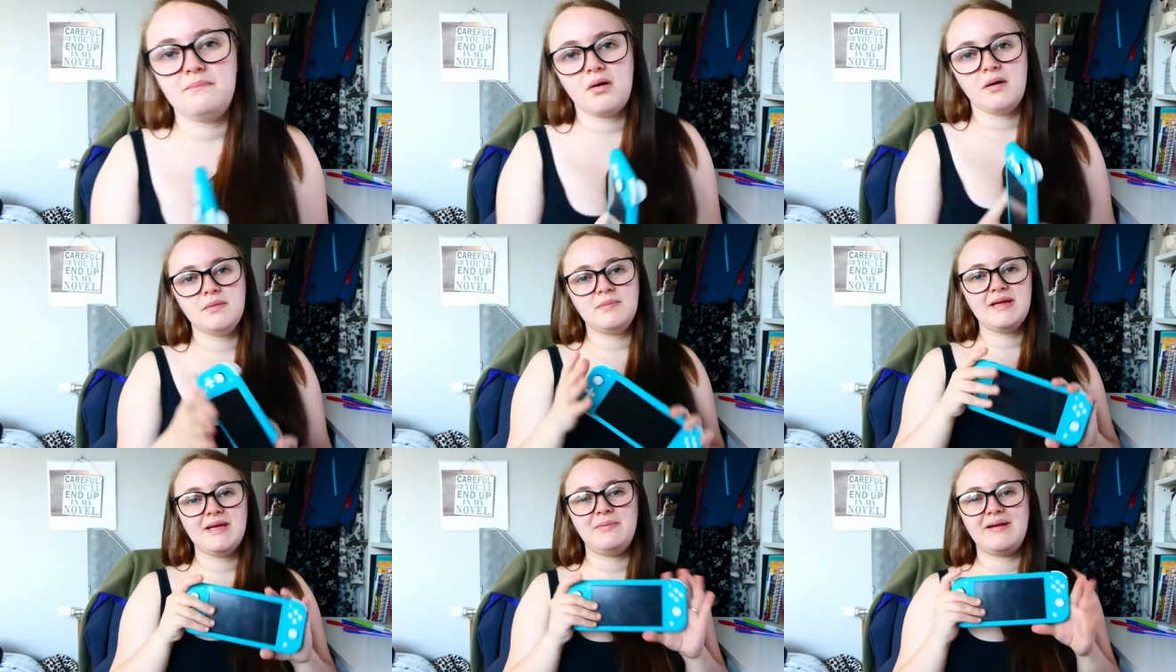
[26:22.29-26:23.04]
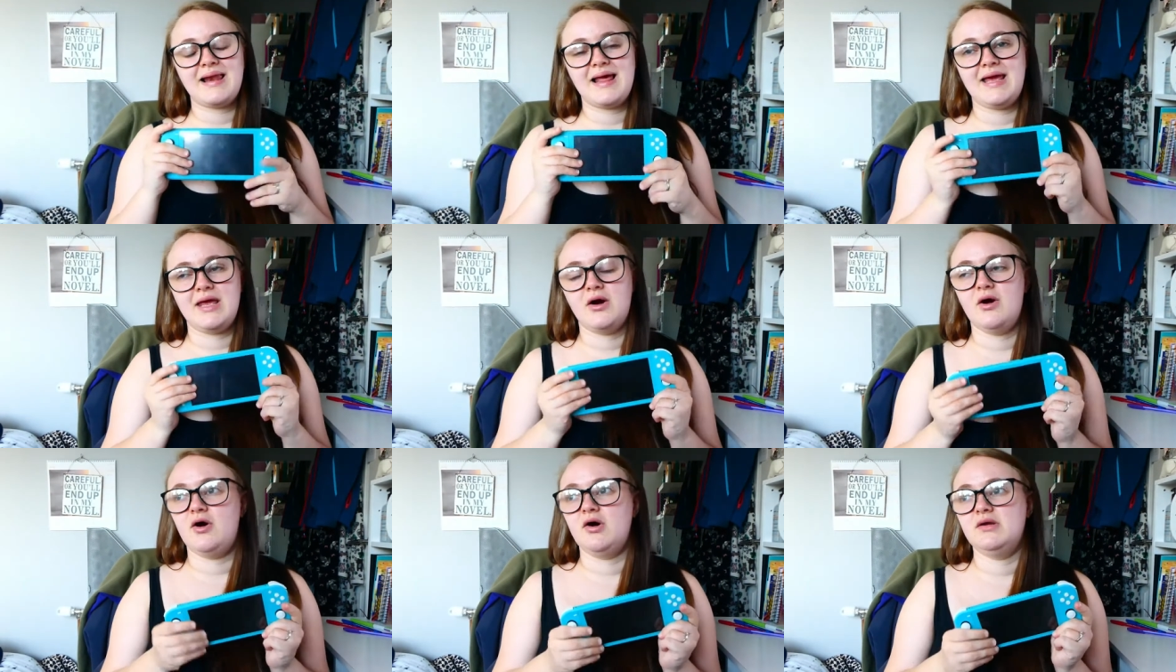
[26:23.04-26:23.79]
probably play
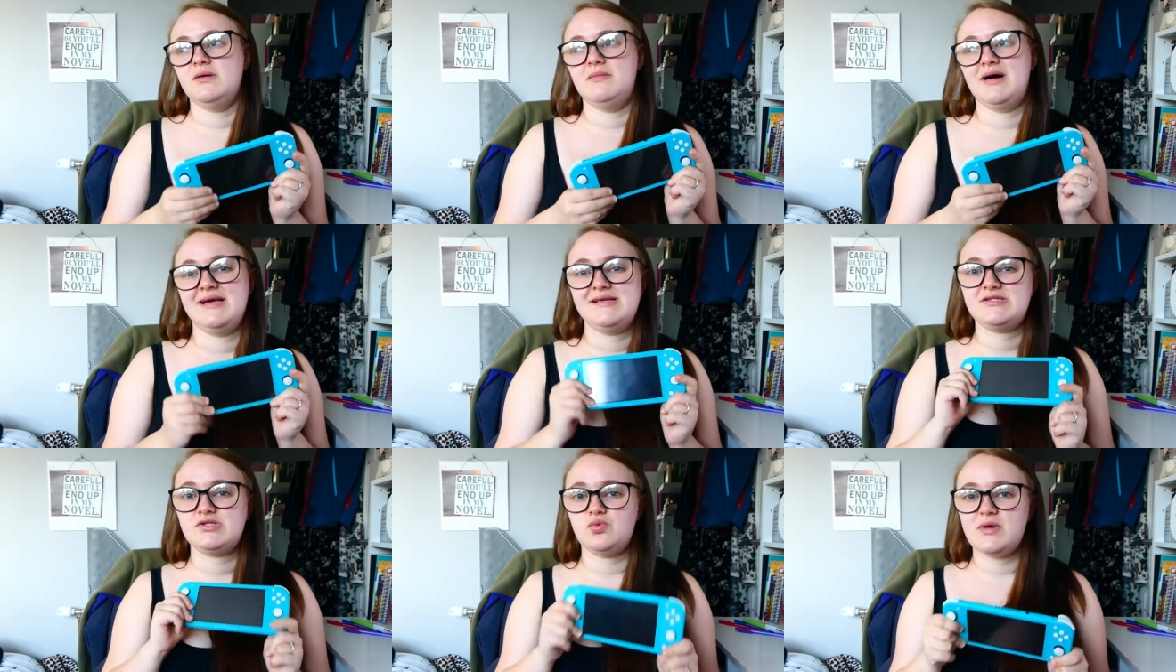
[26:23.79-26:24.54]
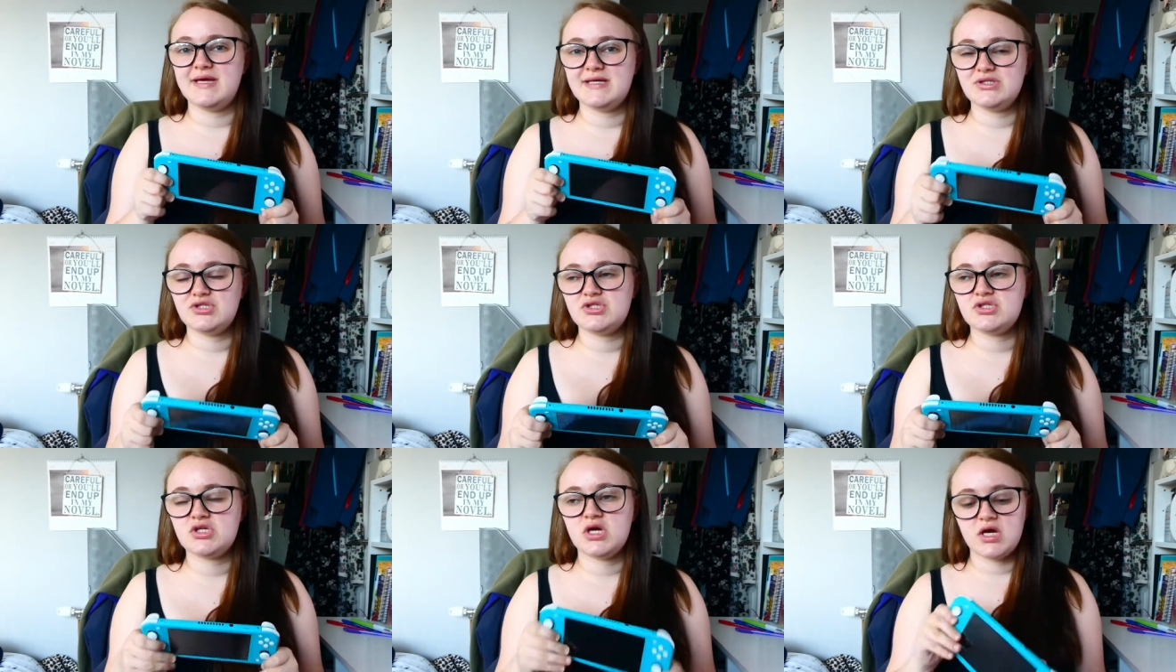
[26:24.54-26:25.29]
on my
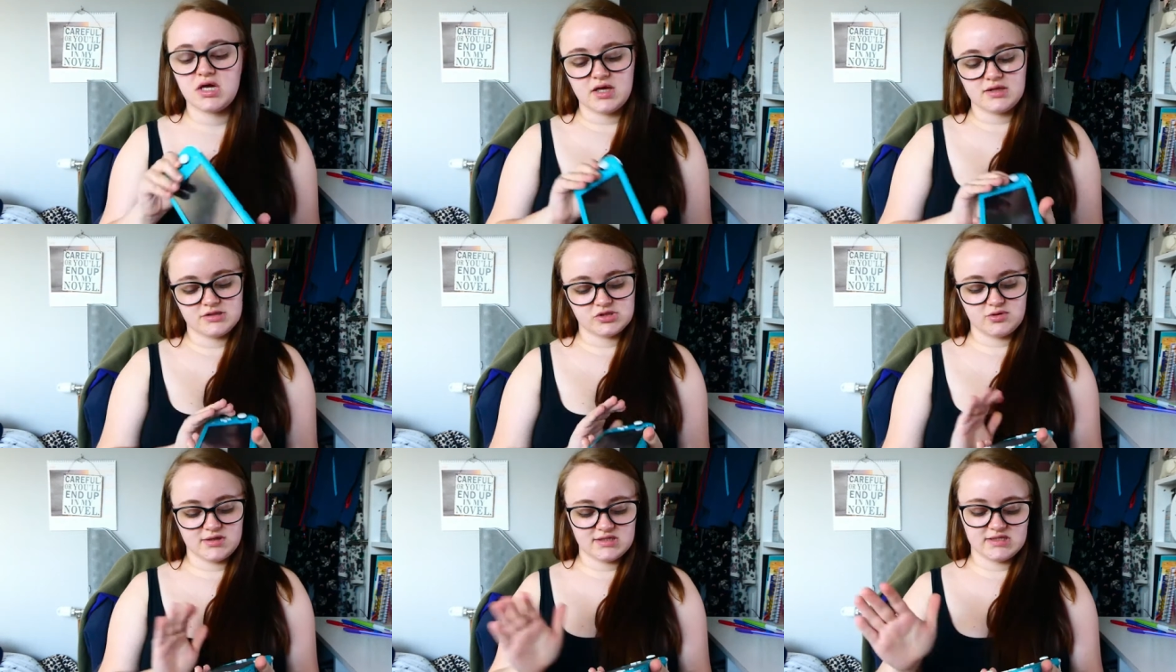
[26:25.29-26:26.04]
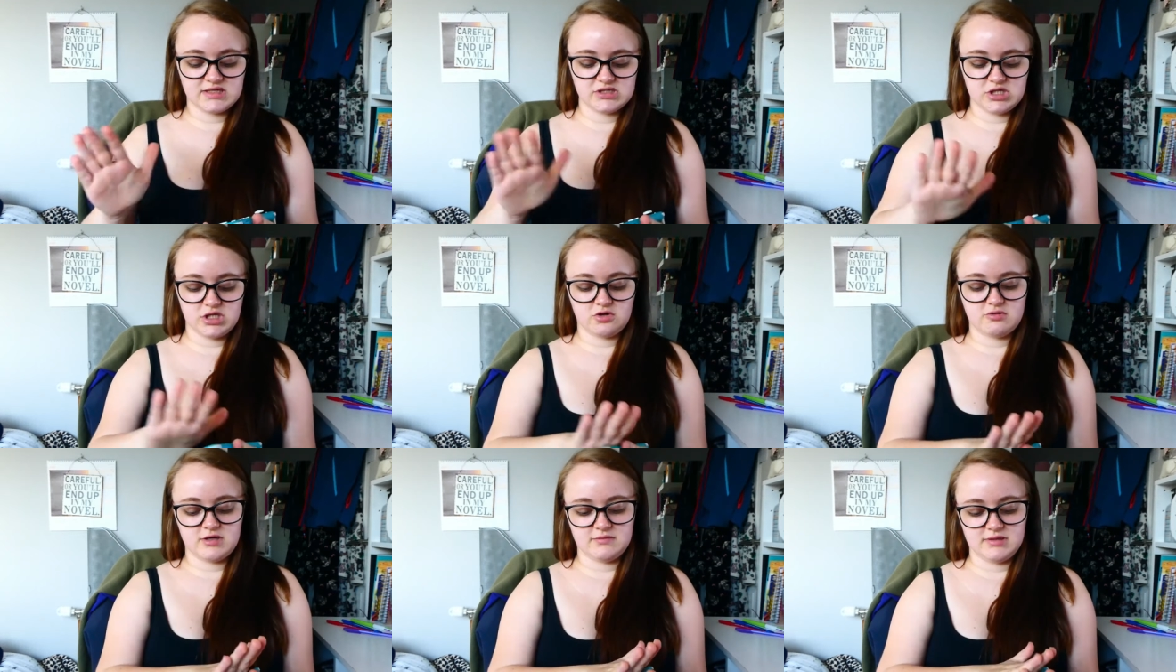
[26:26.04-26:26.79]
Switch. The screen is actually
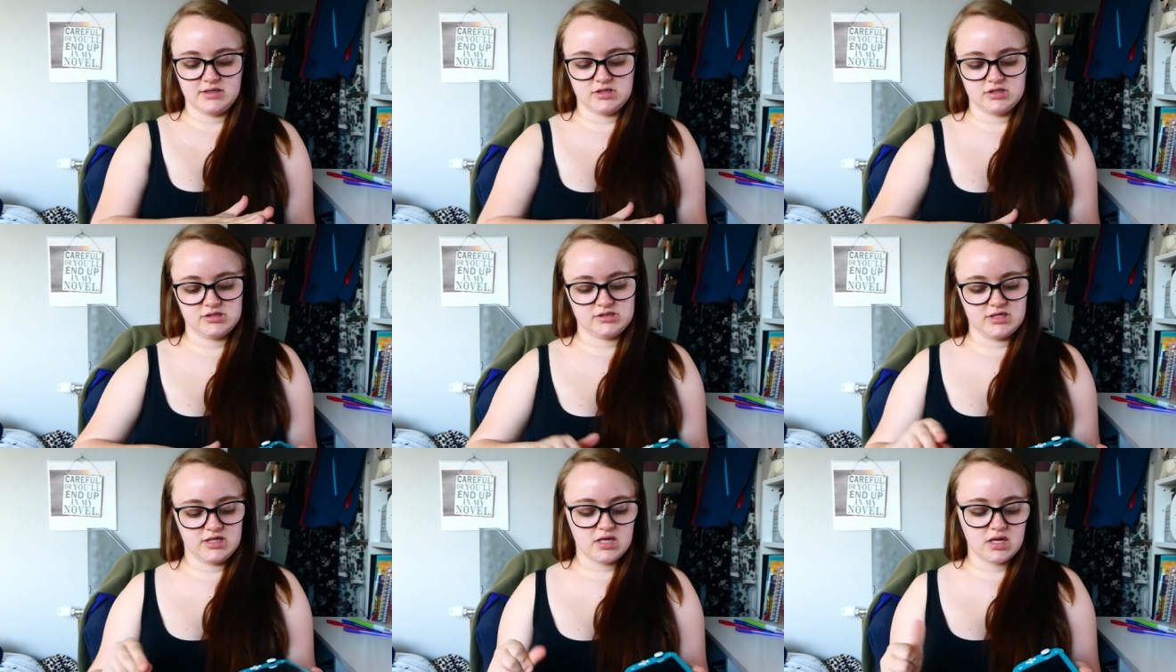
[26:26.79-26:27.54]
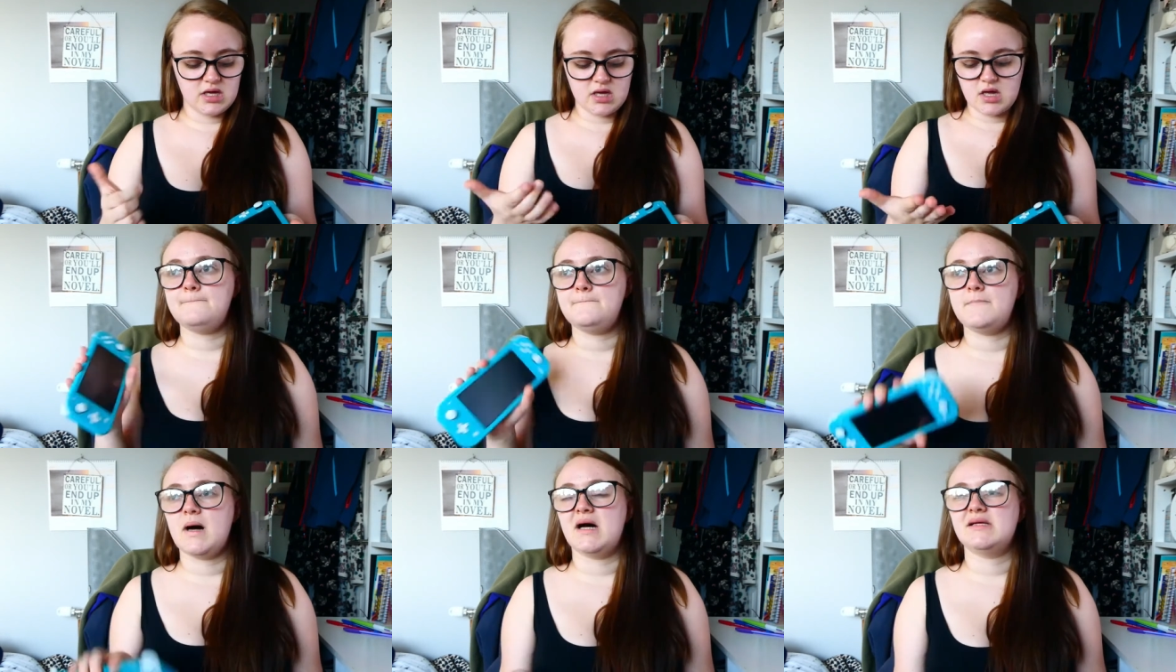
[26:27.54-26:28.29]
incredibly dirty
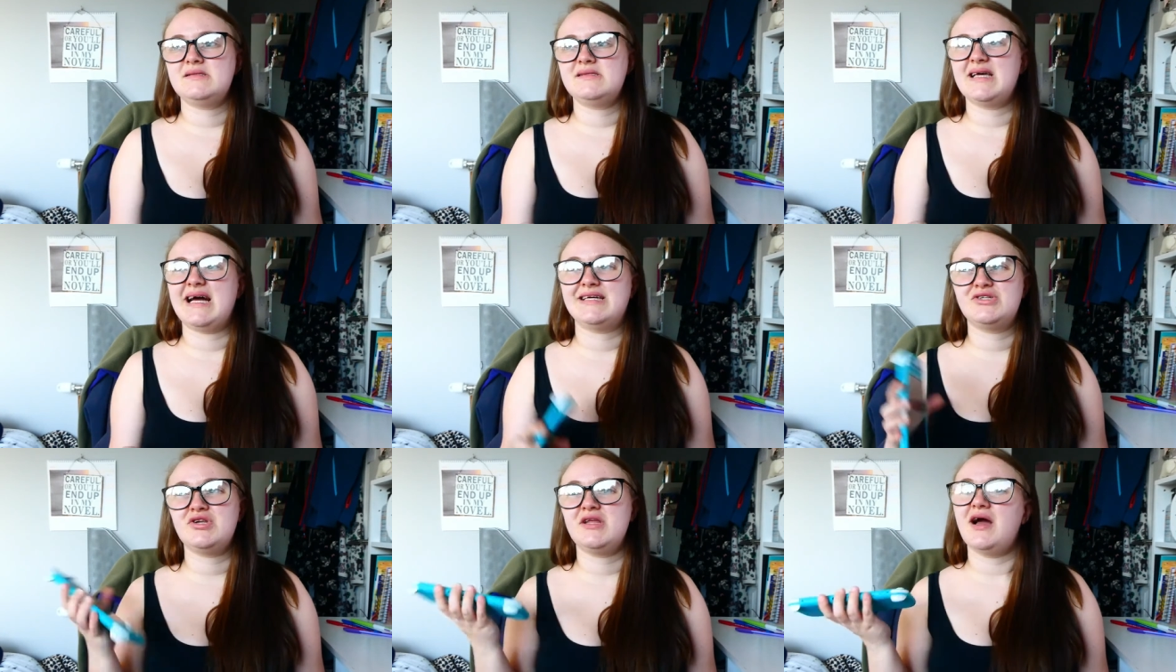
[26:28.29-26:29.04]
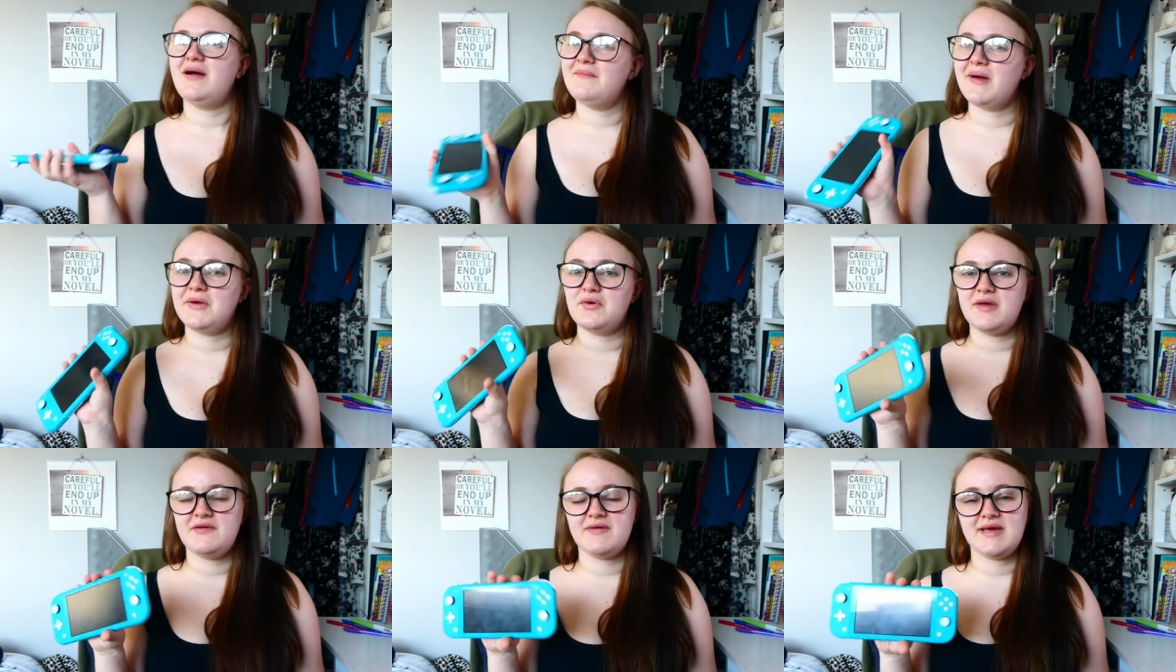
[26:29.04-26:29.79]
but actually I might
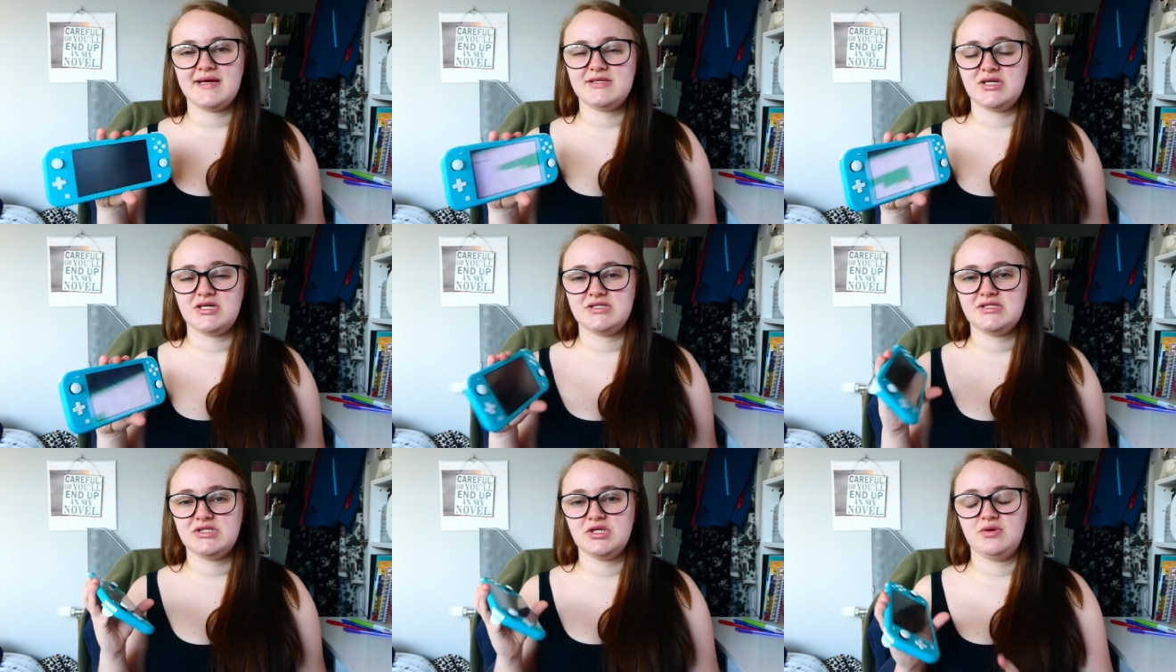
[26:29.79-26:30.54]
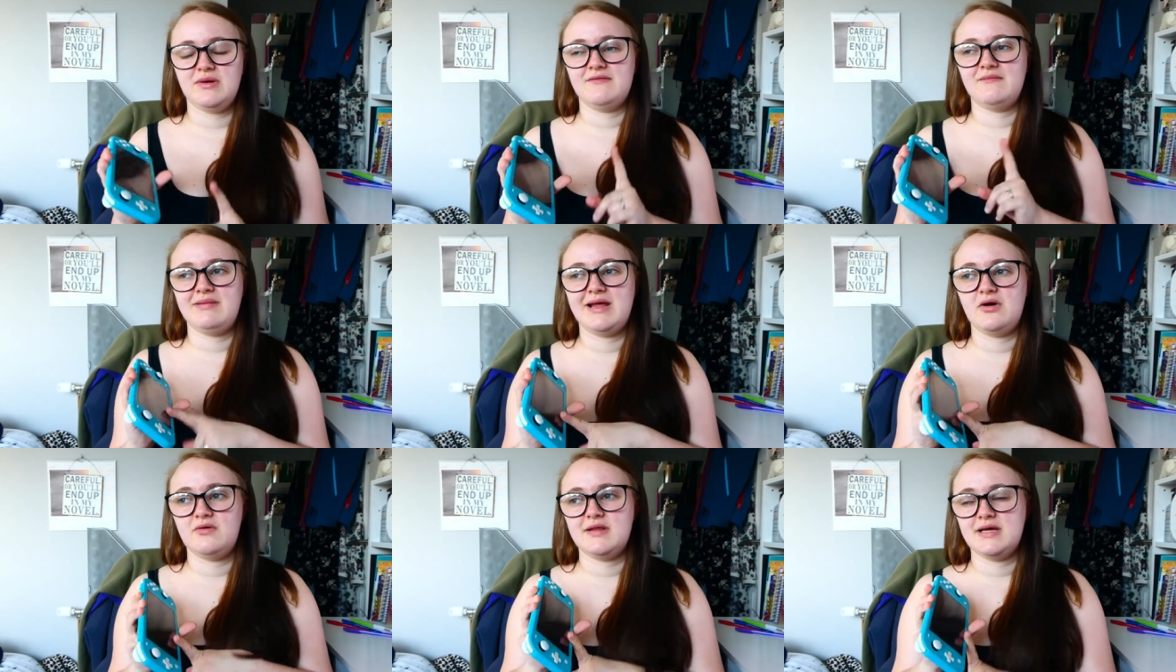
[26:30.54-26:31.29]
not even get a chance to even
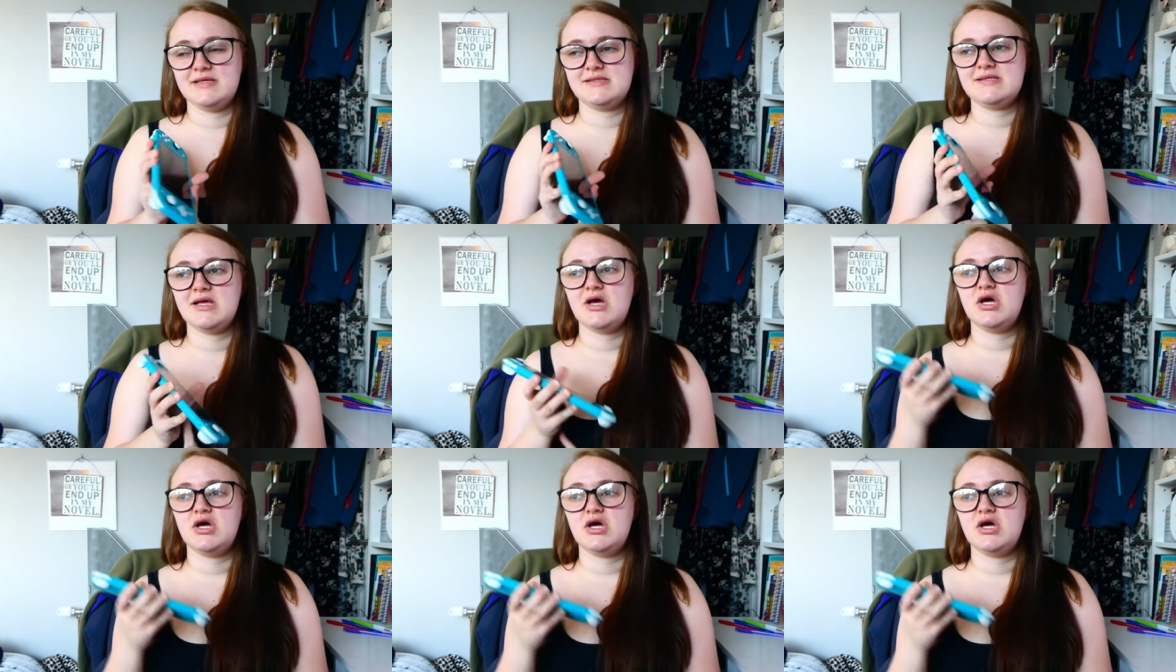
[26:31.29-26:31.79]
play on this